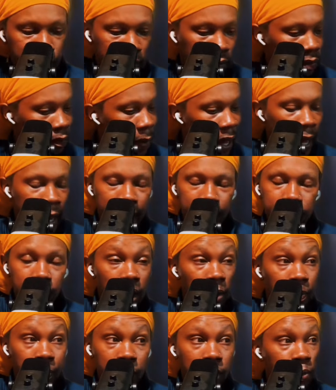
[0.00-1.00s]
man, some
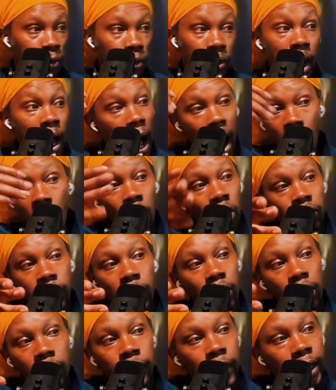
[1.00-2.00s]
people, I don't
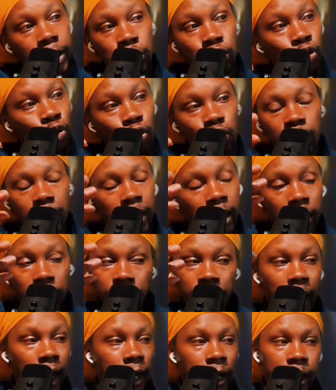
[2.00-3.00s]
know if that's true, but if
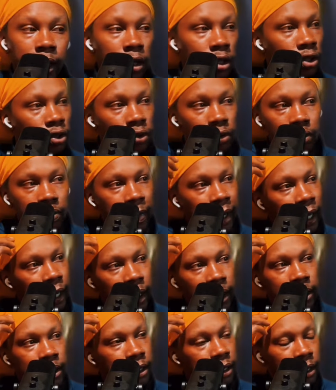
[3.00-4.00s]
that is true, man,
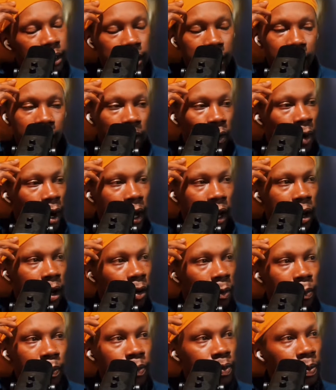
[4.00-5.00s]
it's just like, wow,
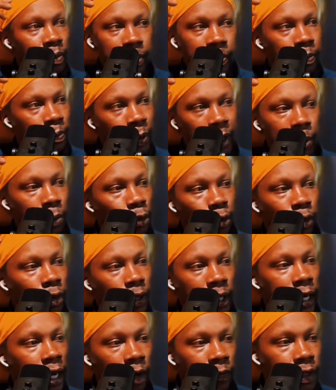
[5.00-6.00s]
people will
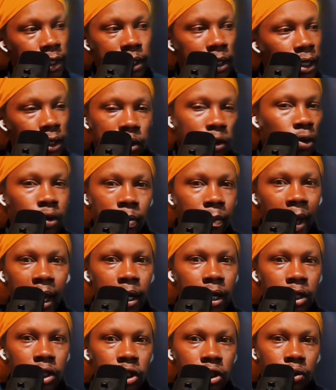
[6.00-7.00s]
never cease to
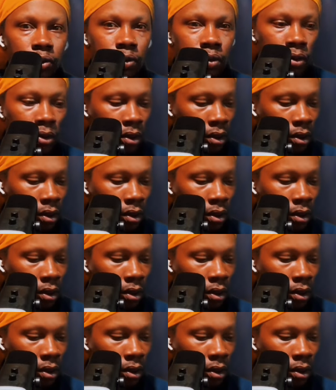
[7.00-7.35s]
amaze you.